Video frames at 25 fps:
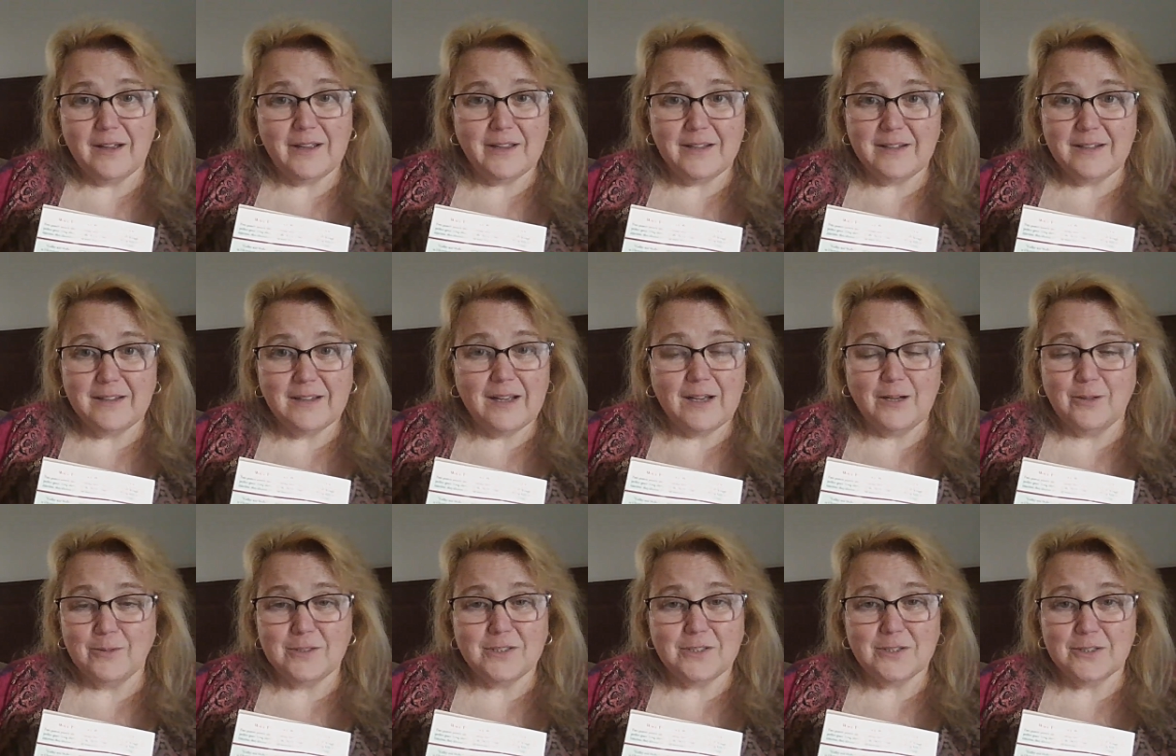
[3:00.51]
I
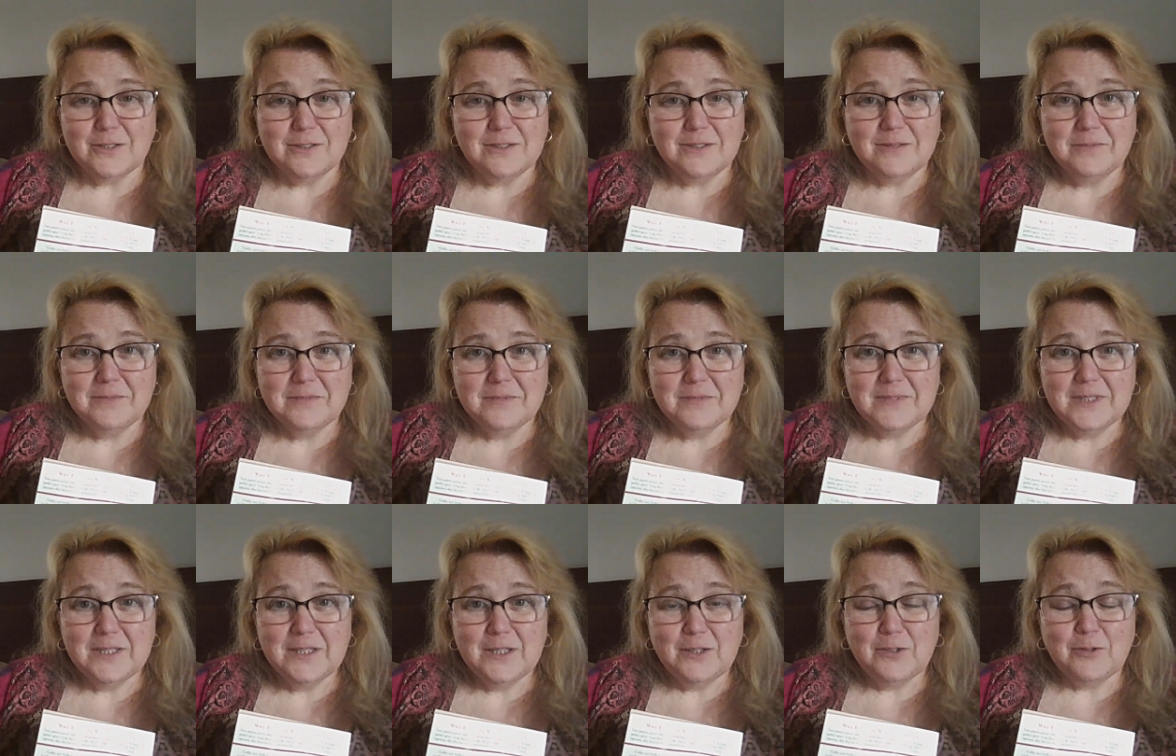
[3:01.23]
encounter,
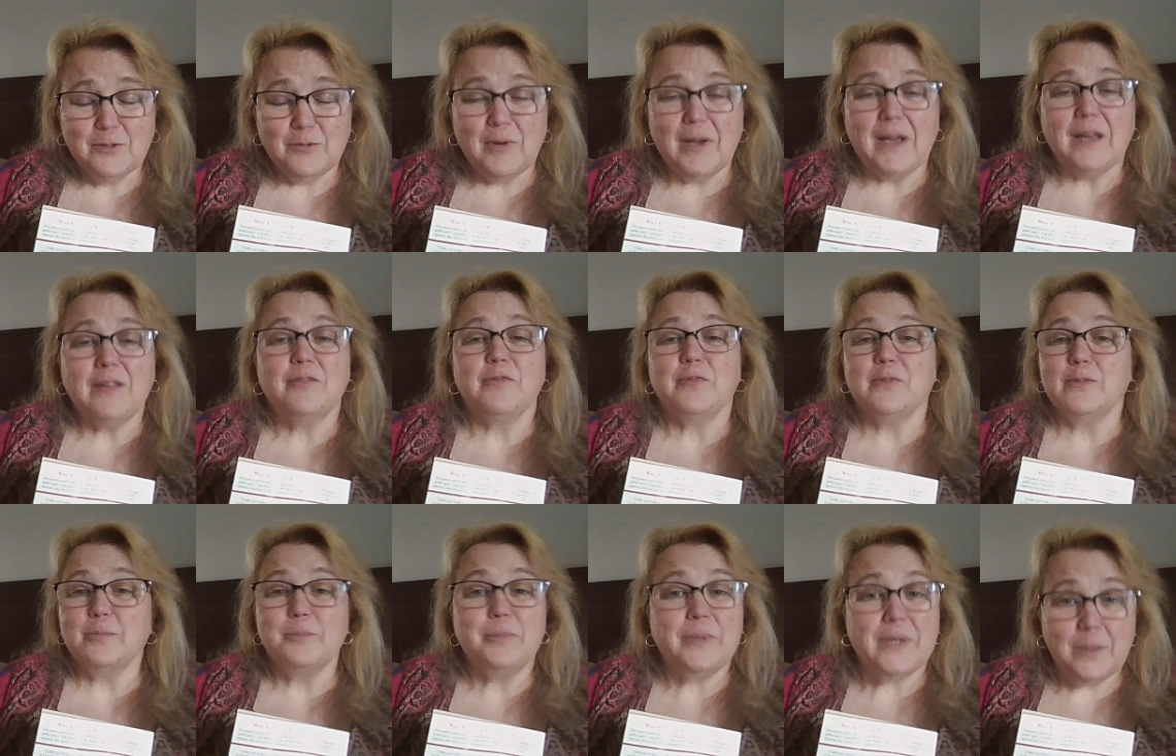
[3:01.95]

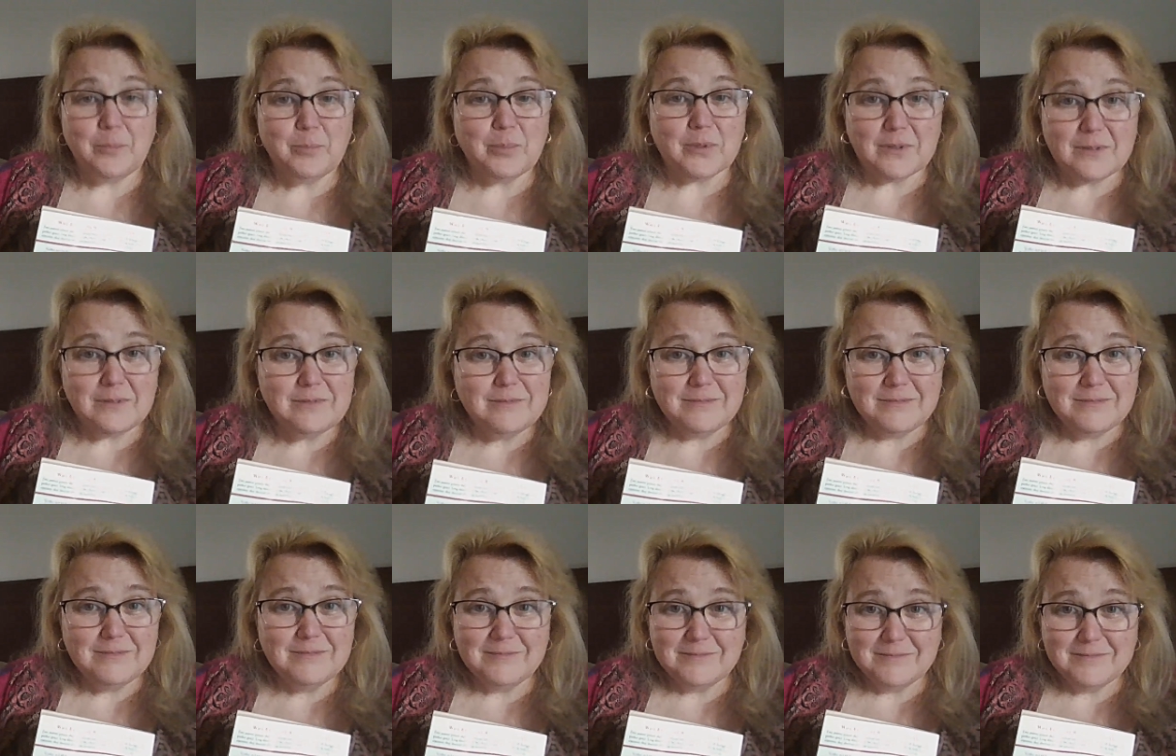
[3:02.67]
wrathful people,
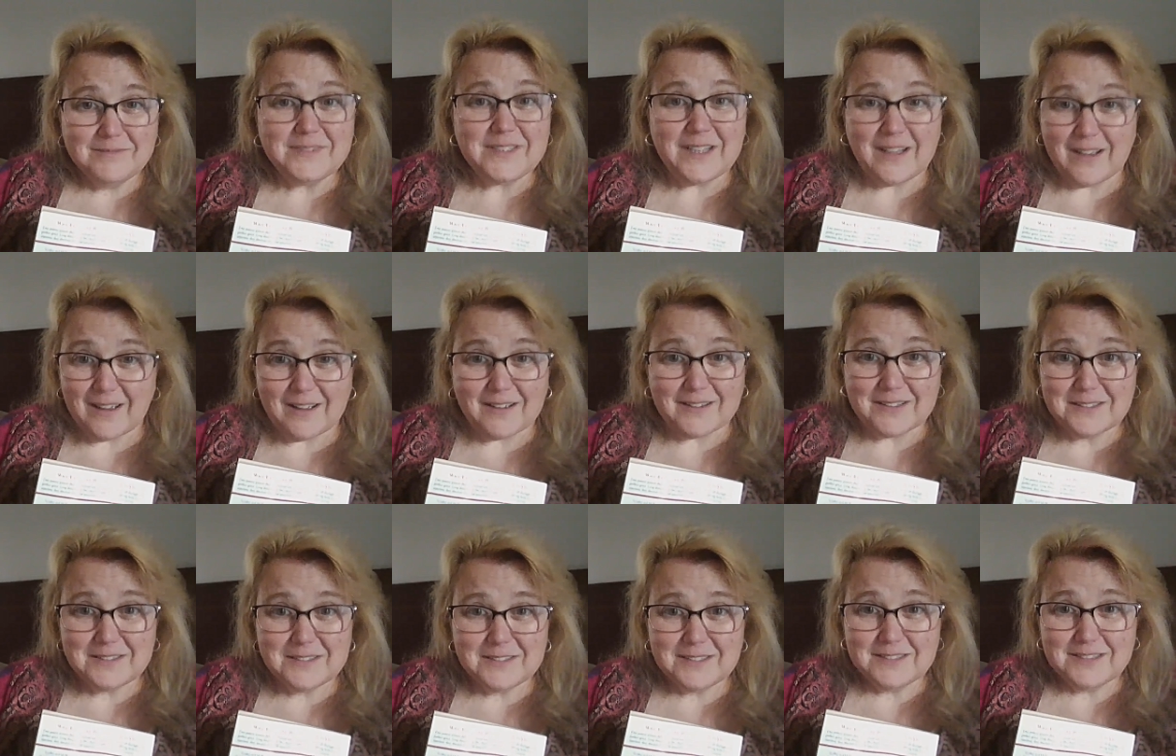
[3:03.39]

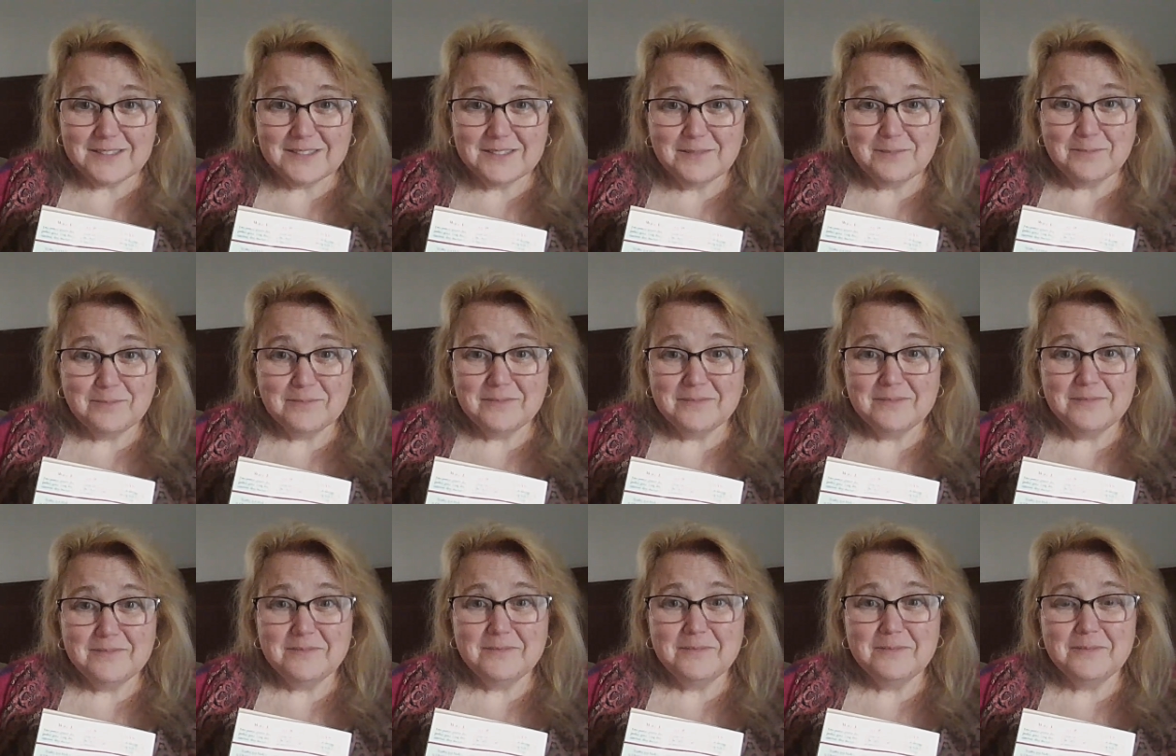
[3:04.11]
yes,
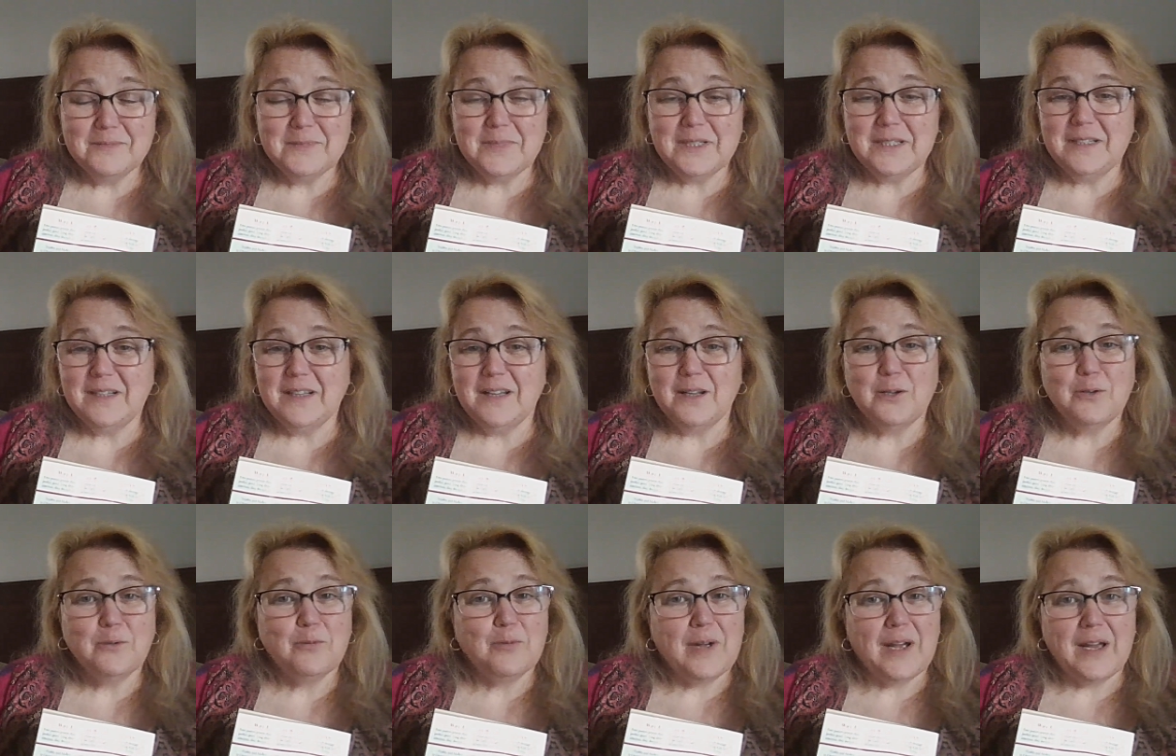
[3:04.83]
but
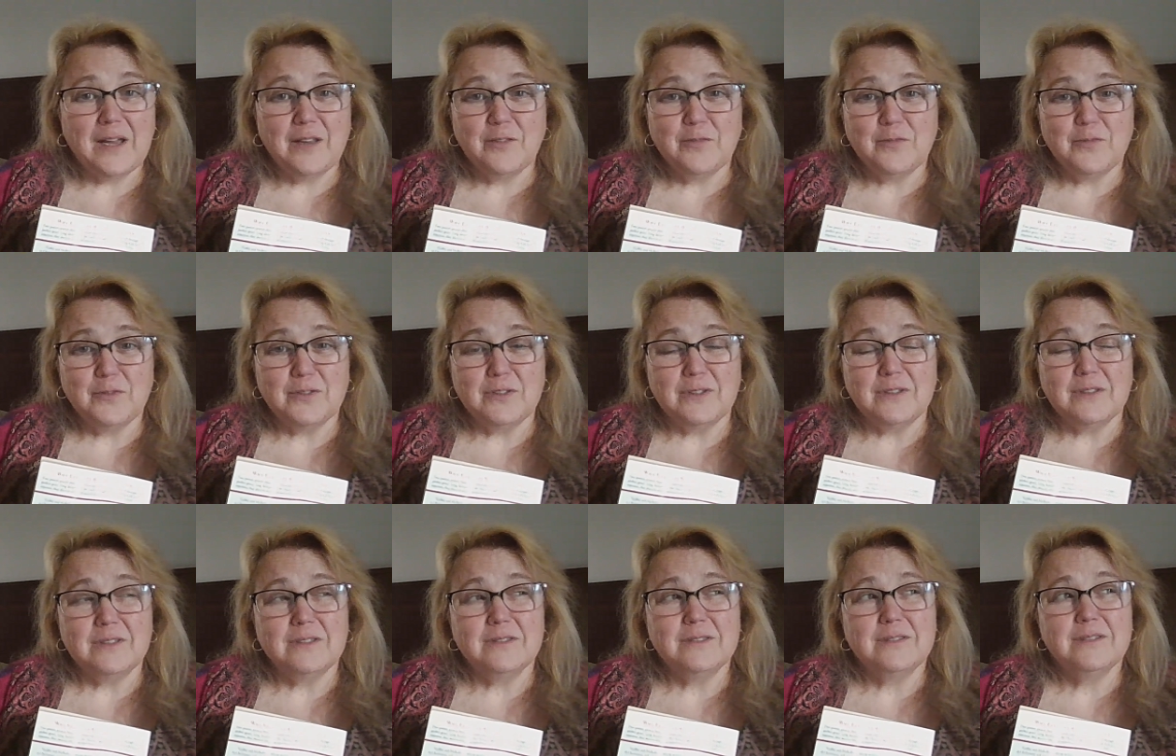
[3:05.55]
not a
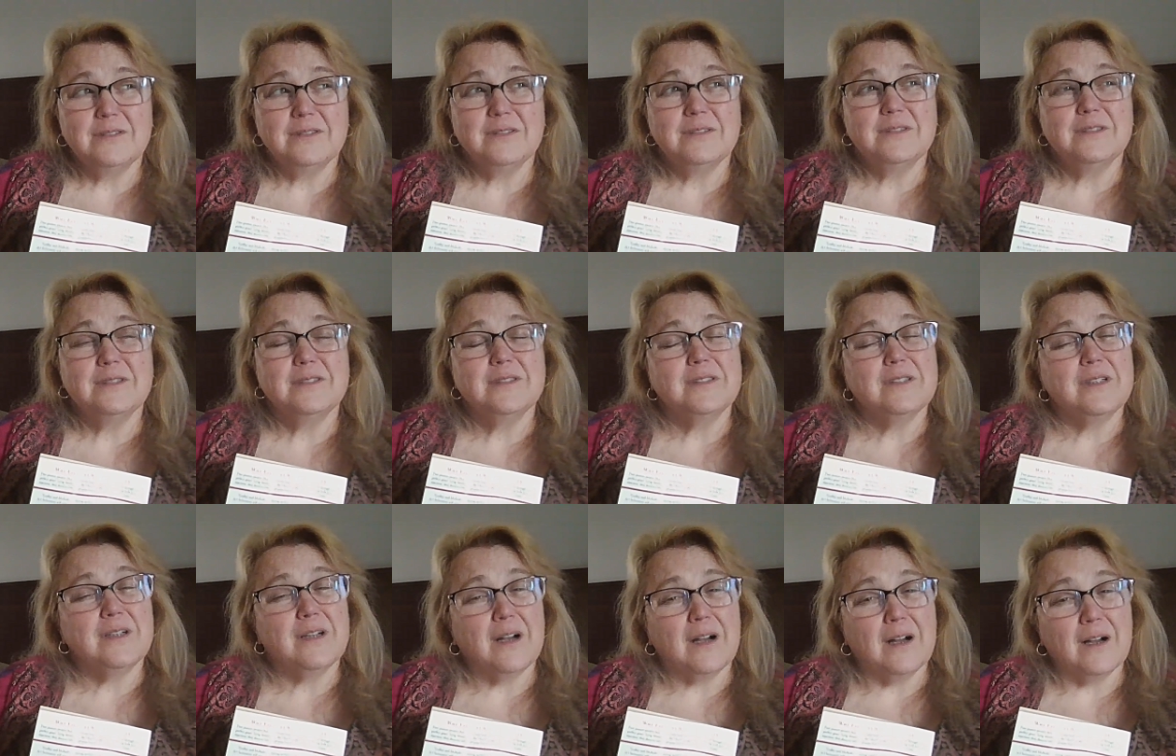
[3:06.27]
wrathful
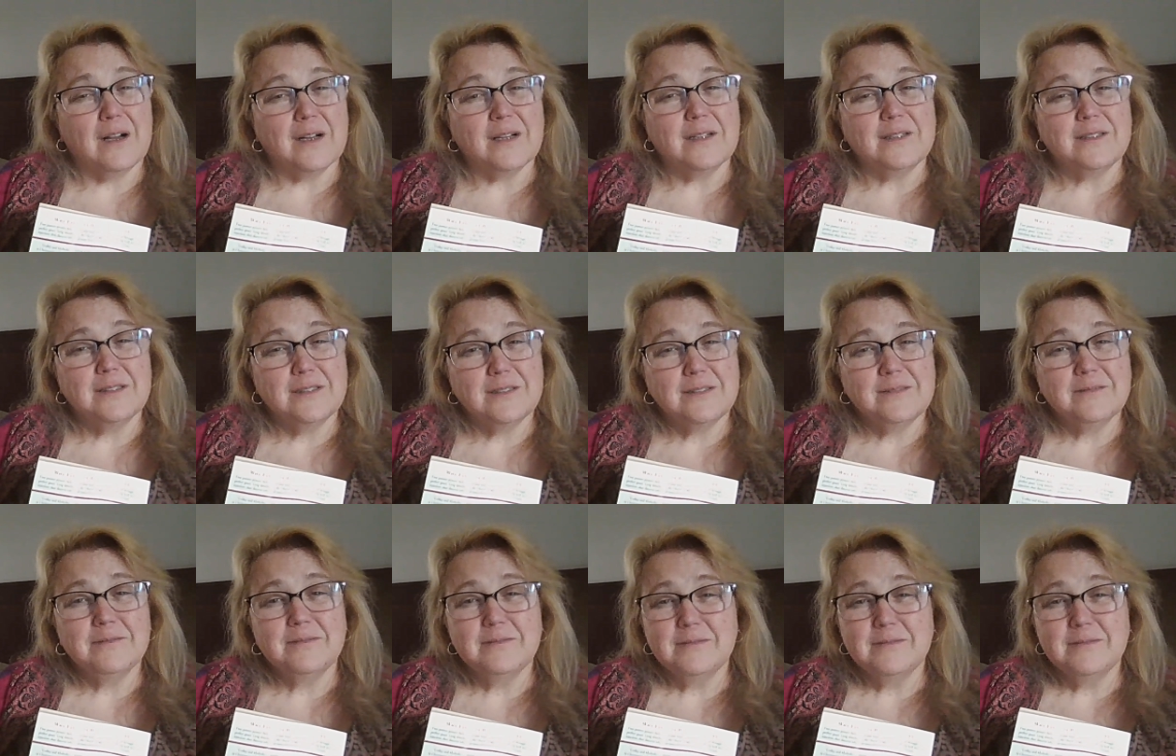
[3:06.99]
God